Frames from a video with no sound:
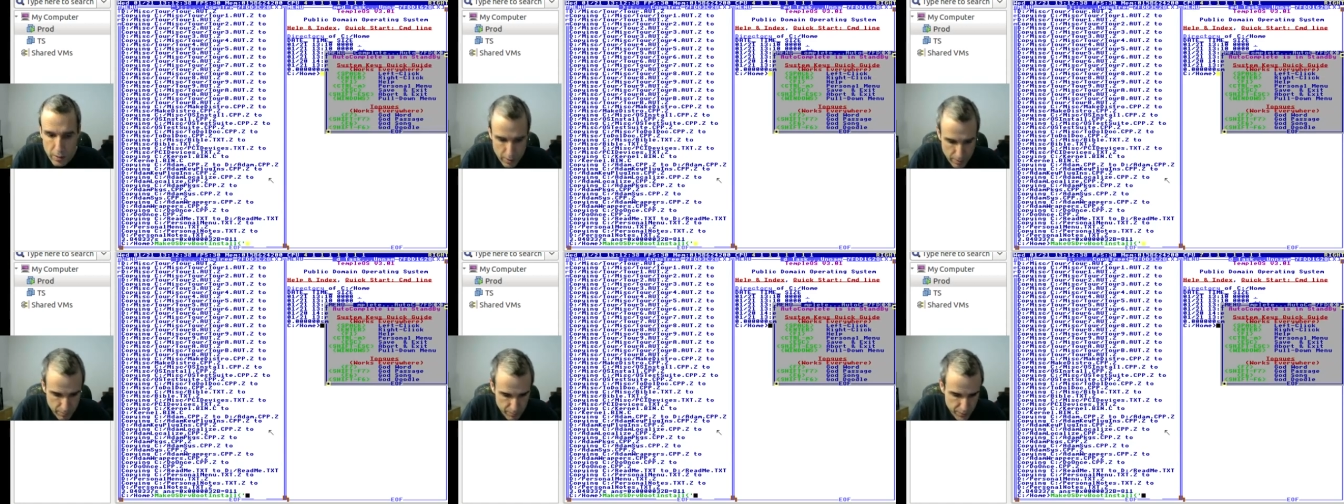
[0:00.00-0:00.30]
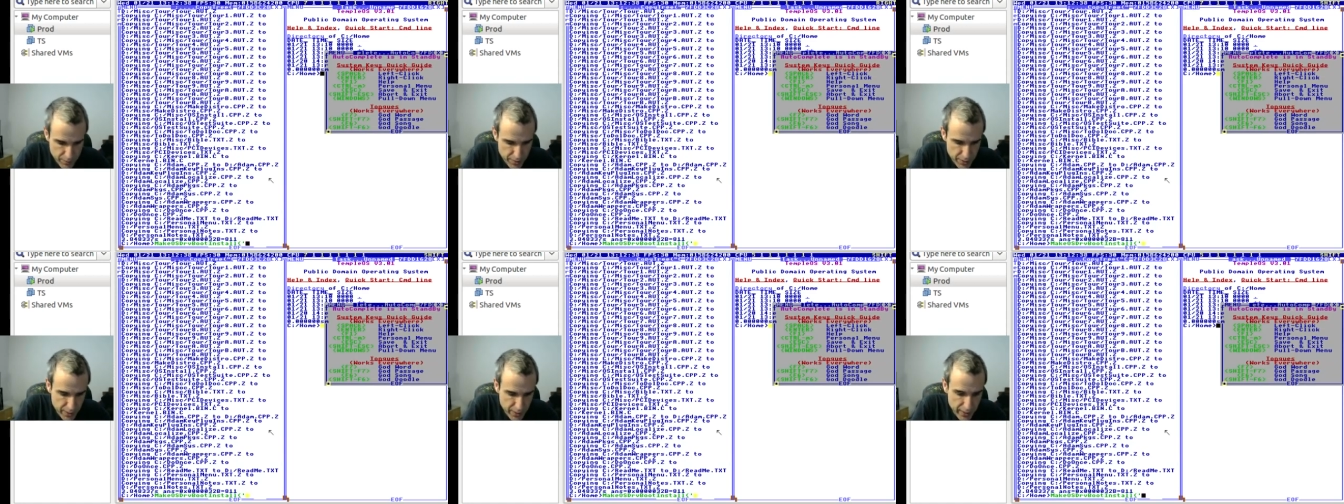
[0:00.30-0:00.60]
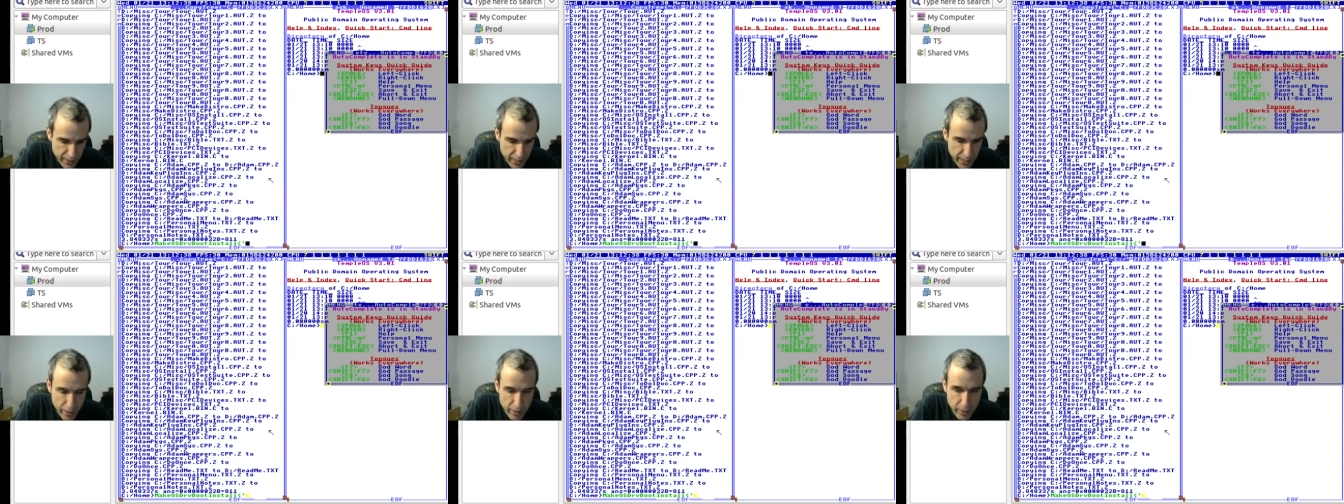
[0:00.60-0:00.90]
C
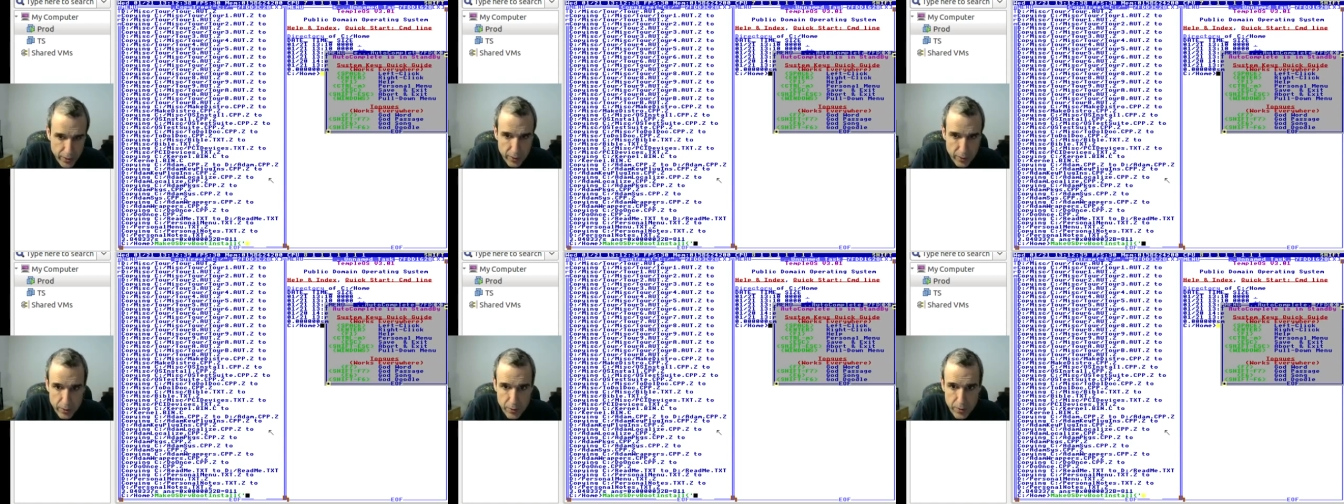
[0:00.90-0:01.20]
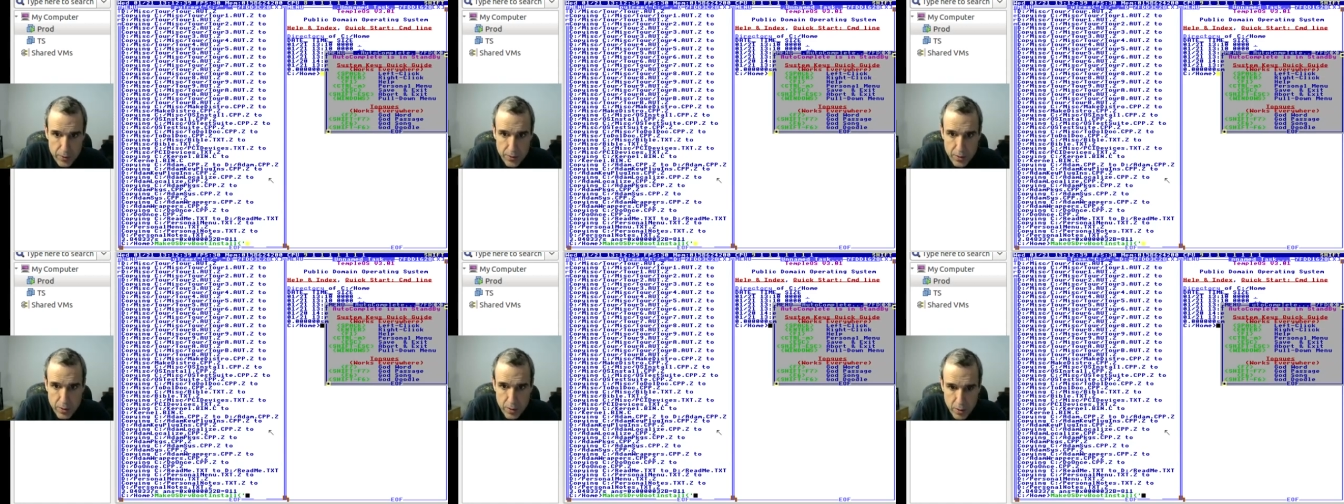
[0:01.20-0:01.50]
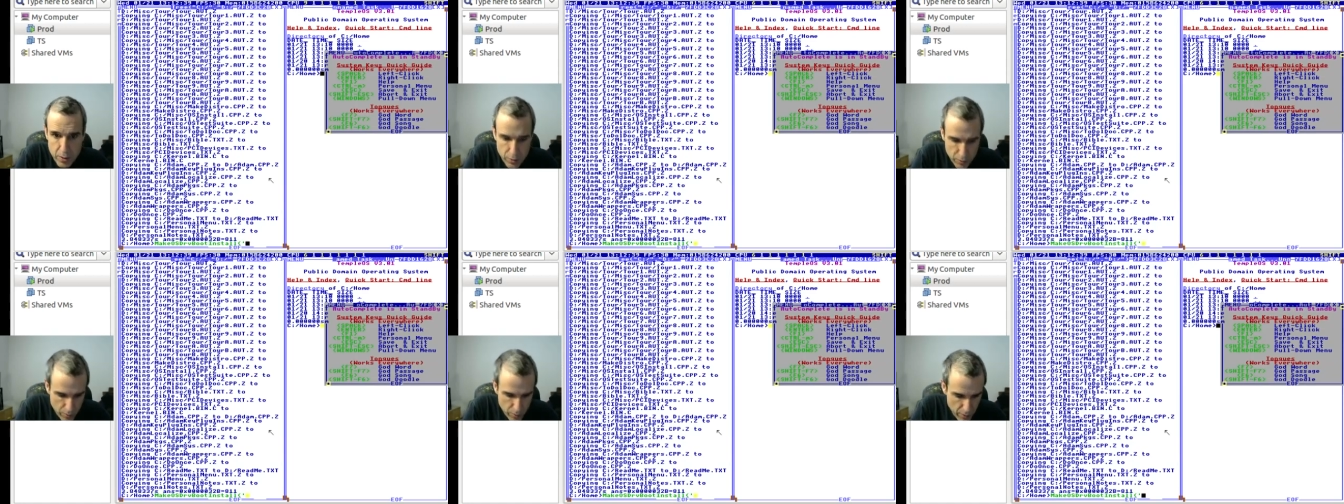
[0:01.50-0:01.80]
characters,
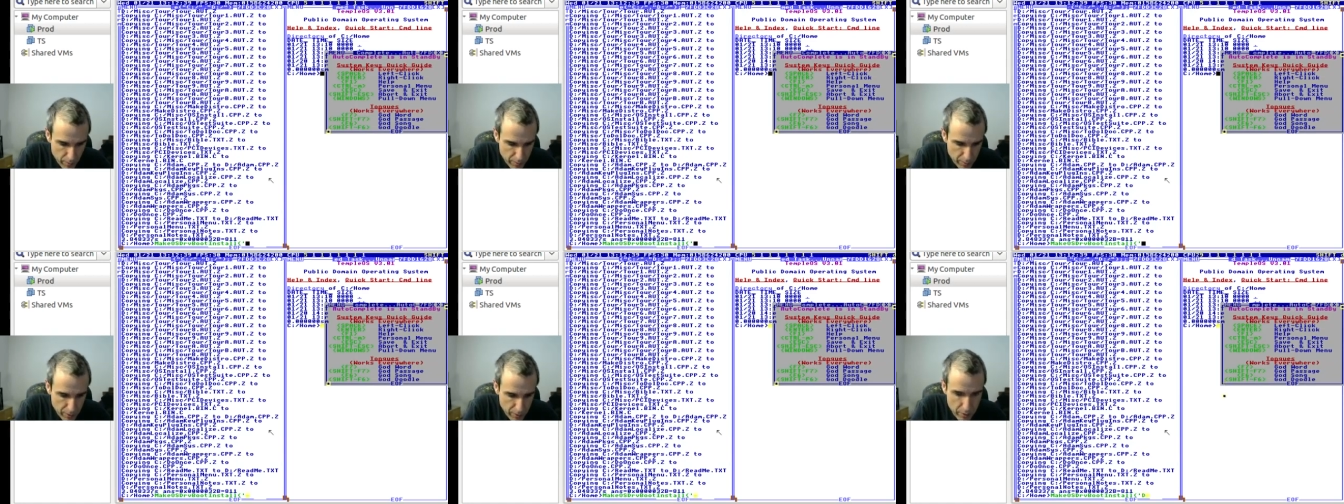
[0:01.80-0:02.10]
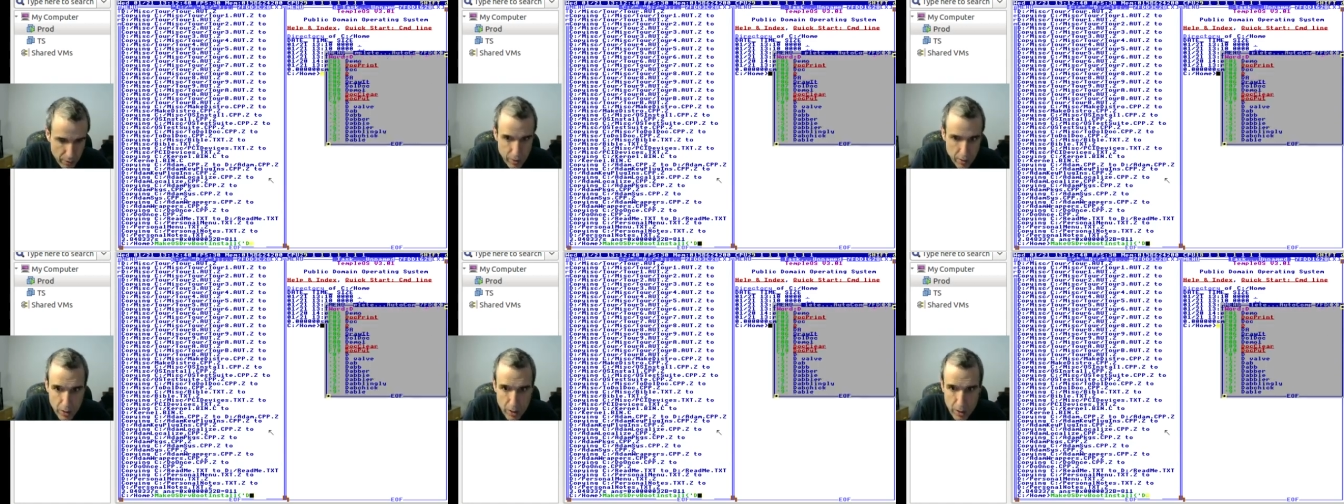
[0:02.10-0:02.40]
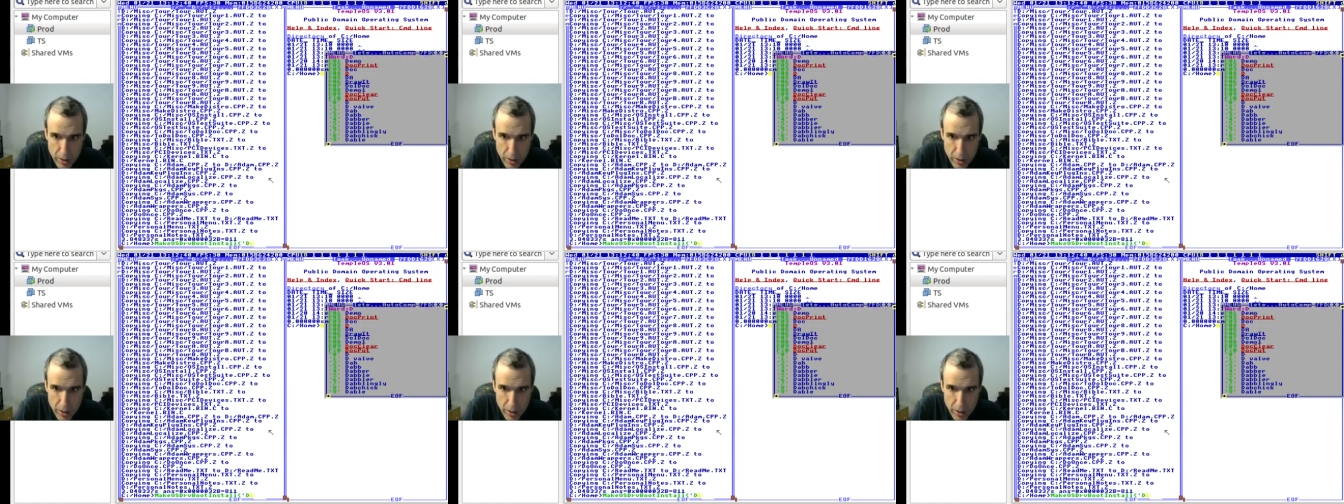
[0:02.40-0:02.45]
so I'm gonna